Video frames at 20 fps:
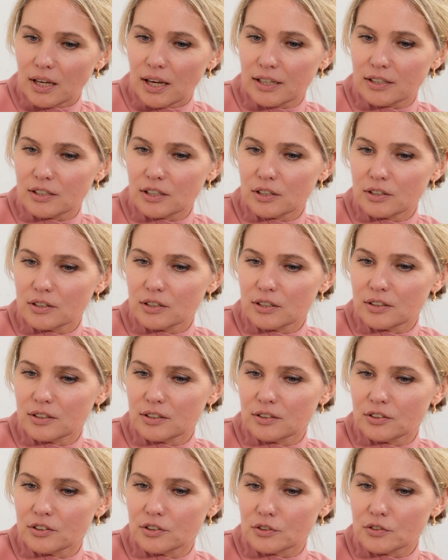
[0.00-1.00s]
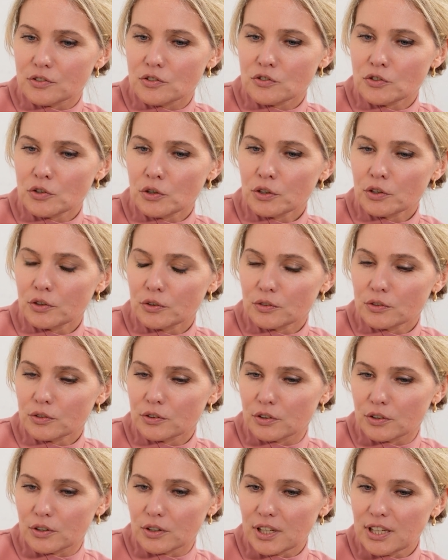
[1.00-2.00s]
And
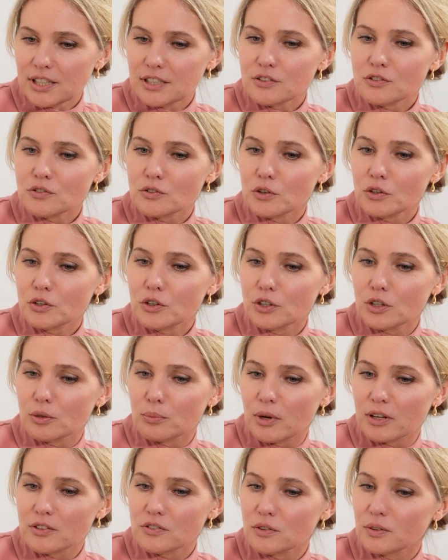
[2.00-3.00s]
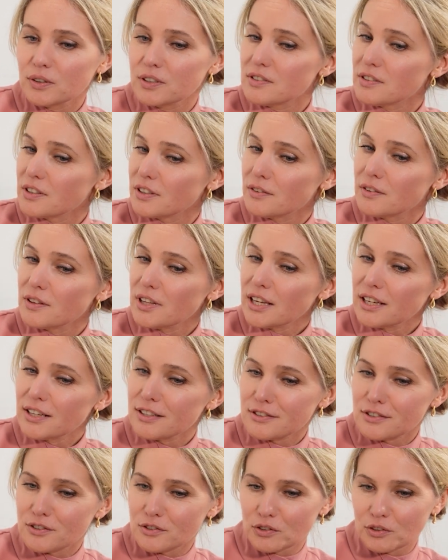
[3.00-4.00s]
the inner circular muscle is the
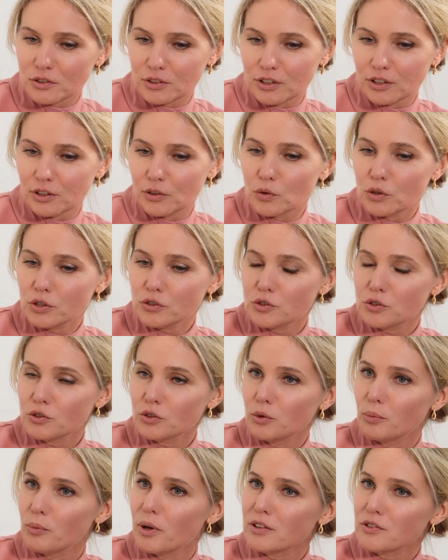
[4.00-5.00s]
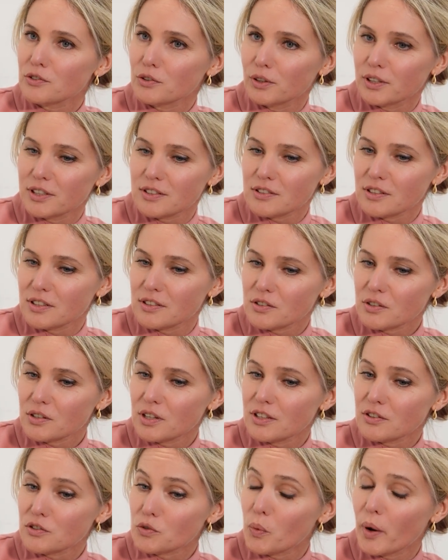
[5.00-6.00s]
thickest. The longitudinal muscle
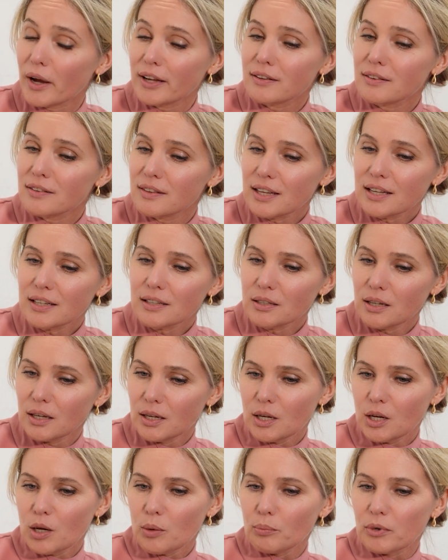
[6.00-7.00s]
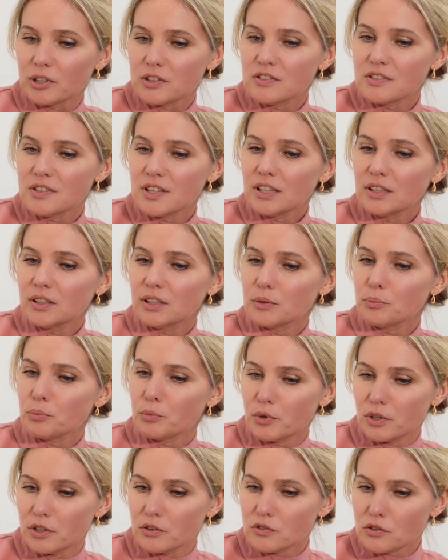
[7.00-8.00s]
is quite thin, but still
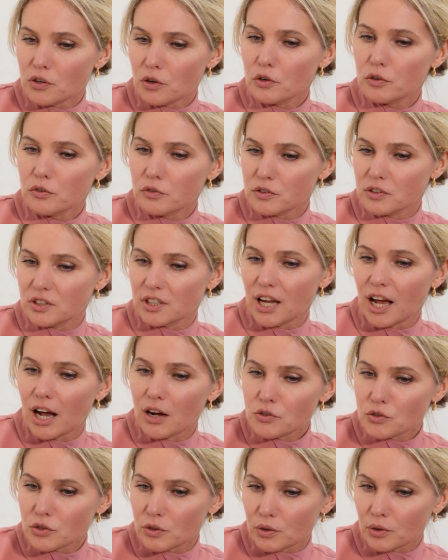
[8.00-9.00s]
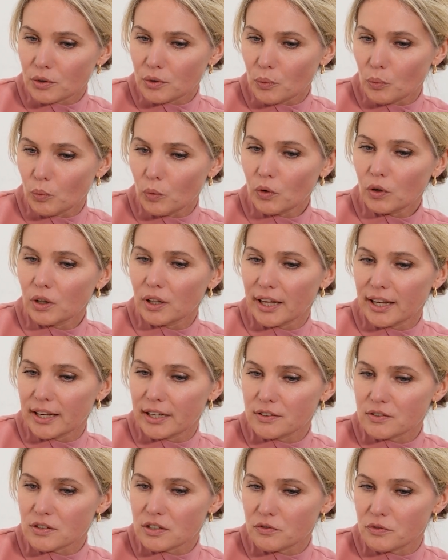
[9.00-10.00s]
it preserves the outer wall
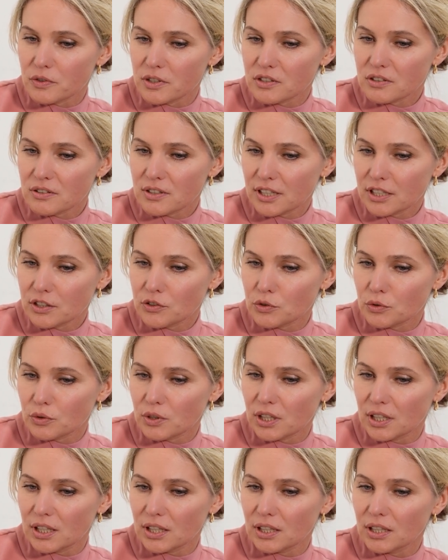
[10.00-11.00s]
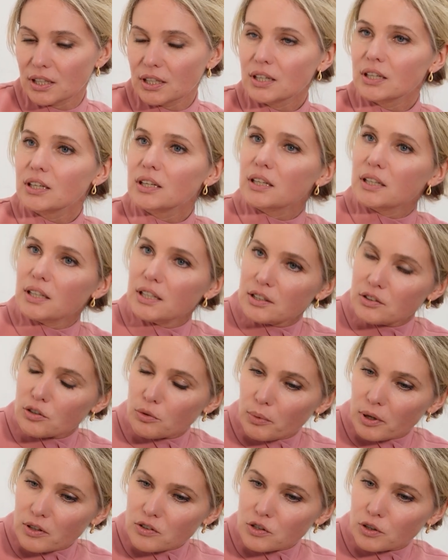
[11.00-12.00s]
layers if we stick to the
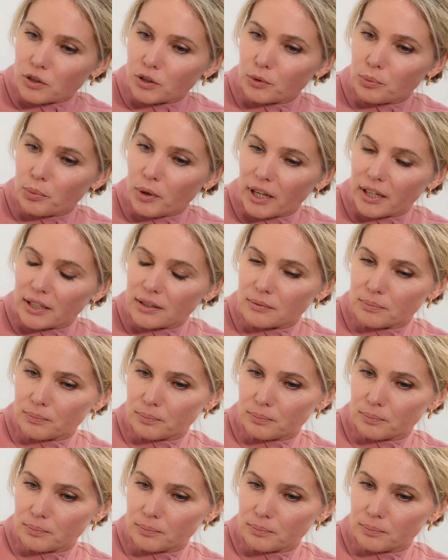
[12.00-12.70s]
intermuscular plane.